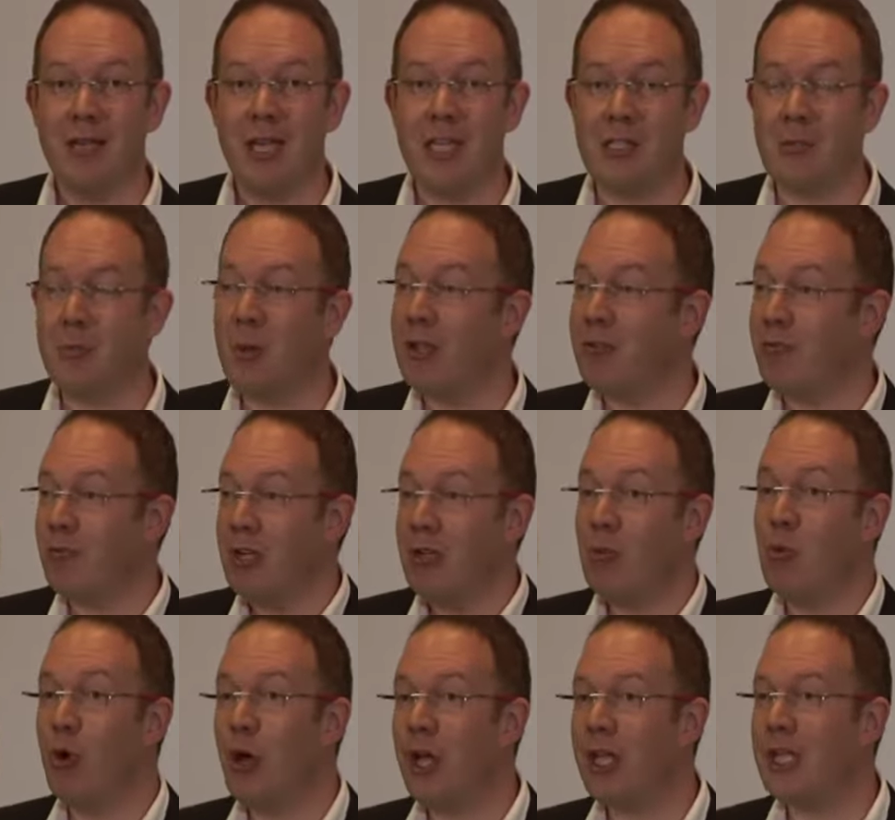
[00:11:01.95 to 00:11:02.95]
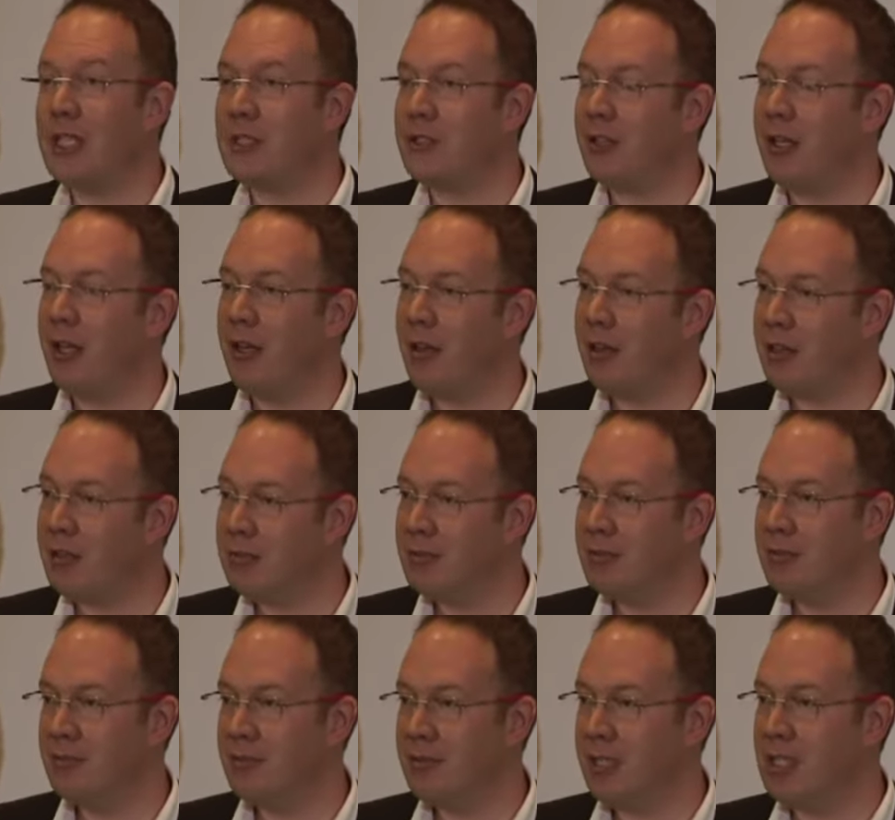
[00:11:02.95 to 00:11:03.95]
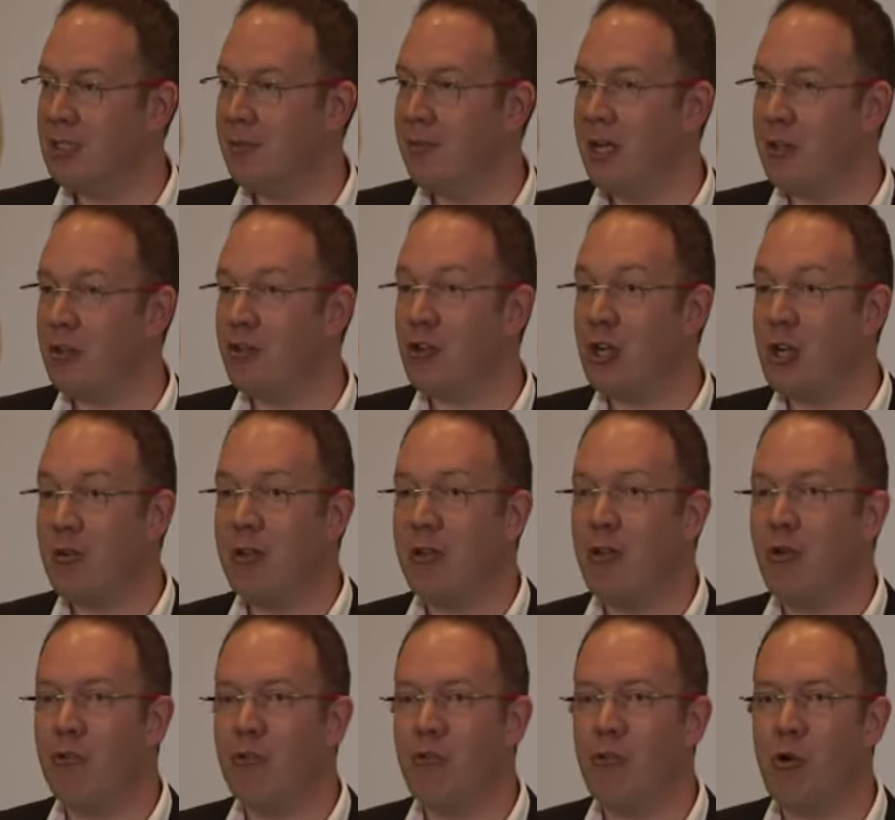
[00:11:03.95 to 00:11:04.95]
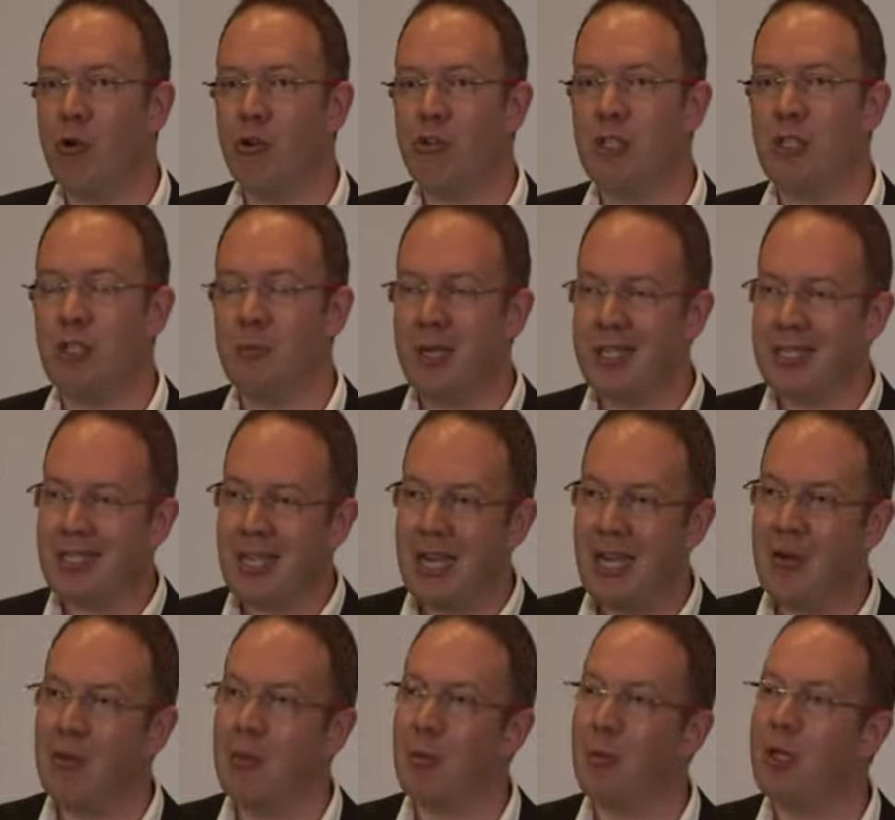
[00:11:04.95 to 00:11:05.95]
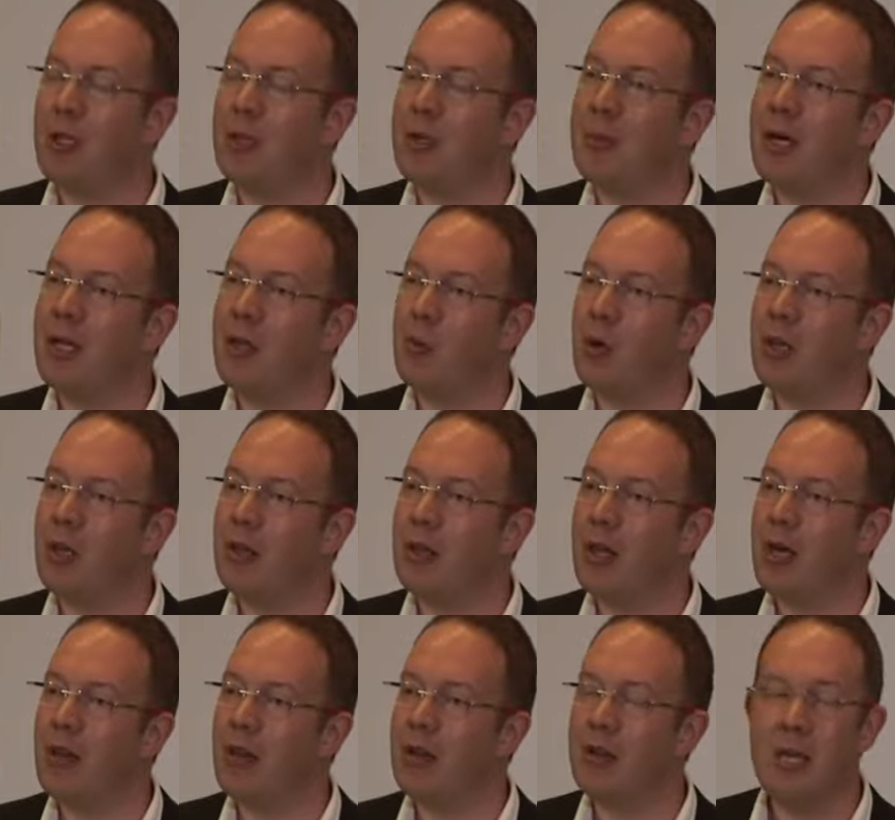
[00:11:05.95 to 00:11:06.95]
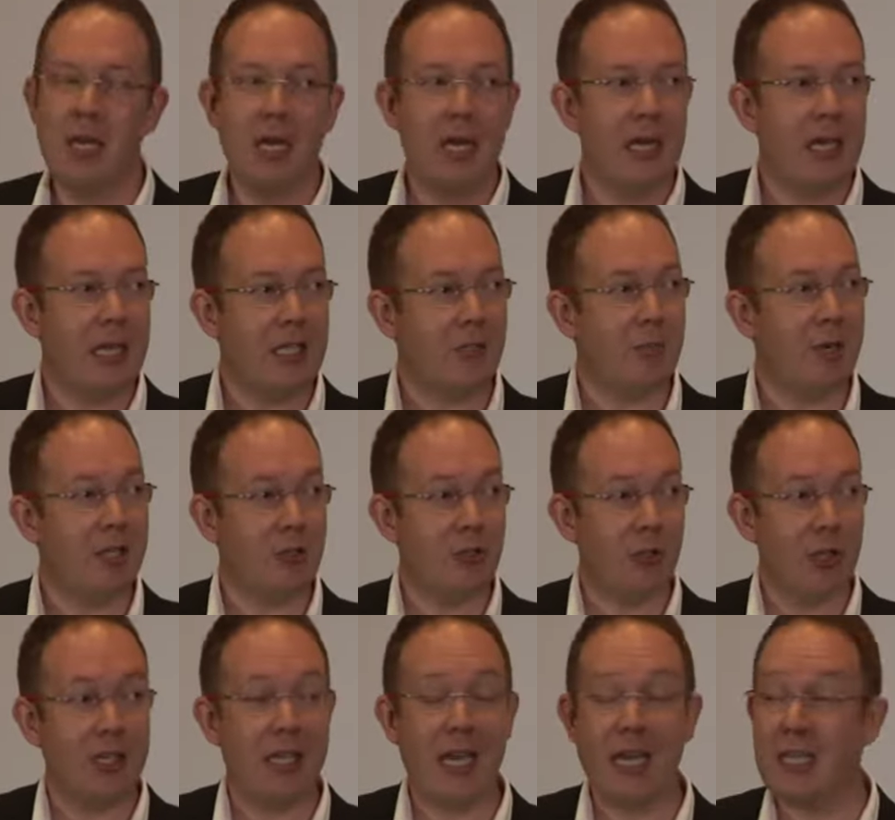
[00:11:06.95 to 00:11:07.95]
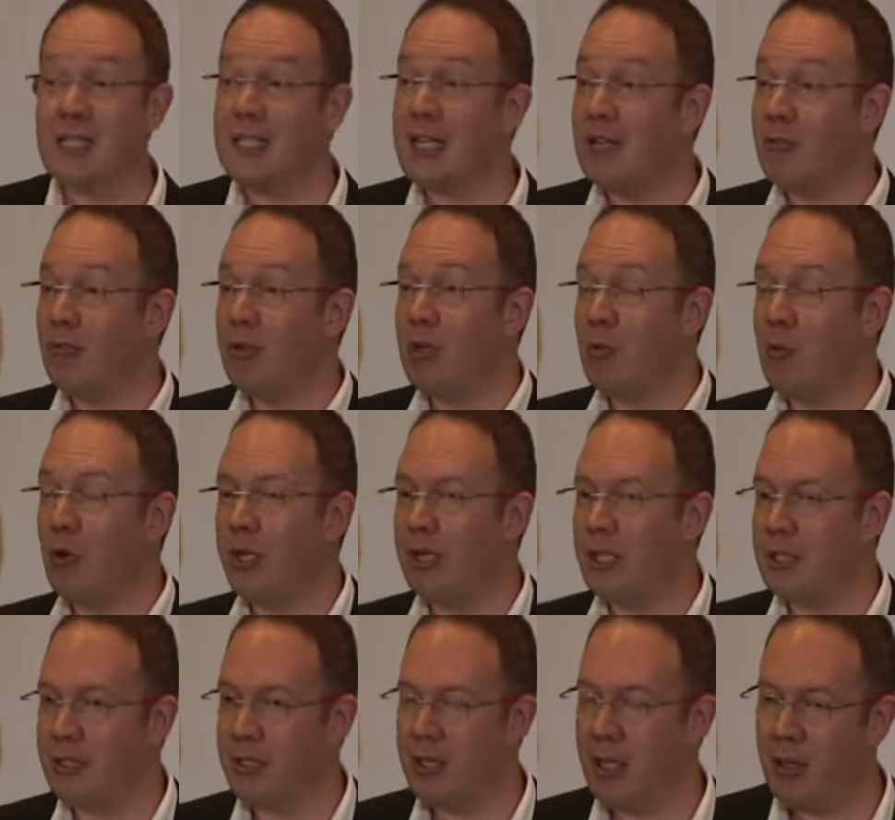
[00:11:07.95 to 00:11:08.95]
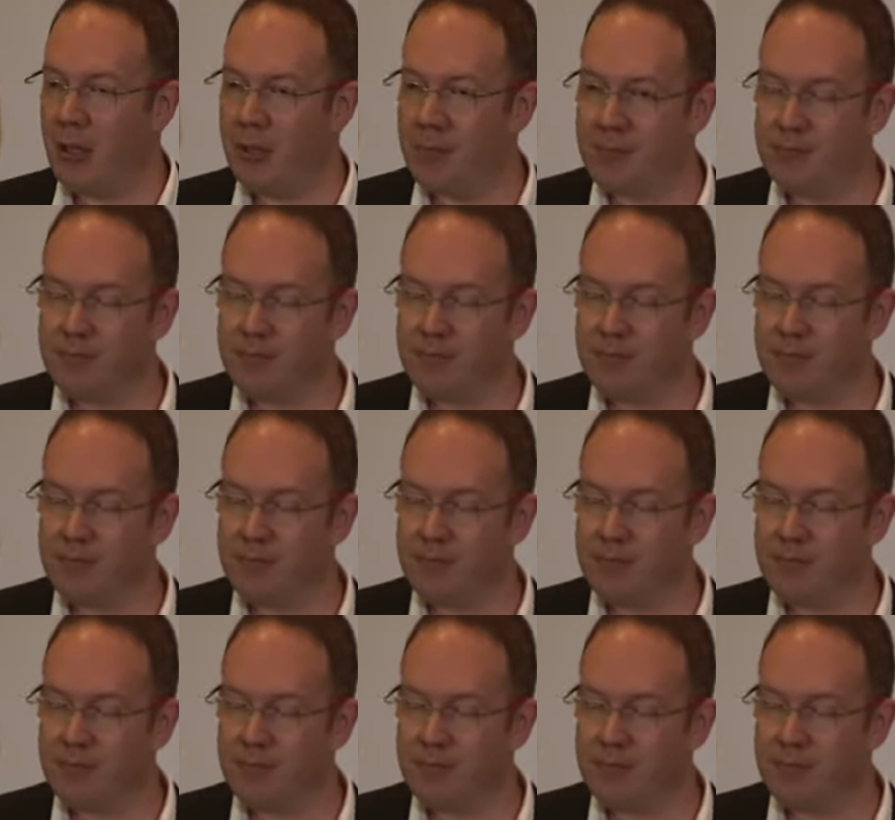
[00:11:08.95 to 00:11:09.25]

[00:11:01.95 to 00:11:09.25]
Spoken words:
It's about really working together. It's about sharing your thoughts. It's about caring about the one and the other. It's about solidarity and really working together.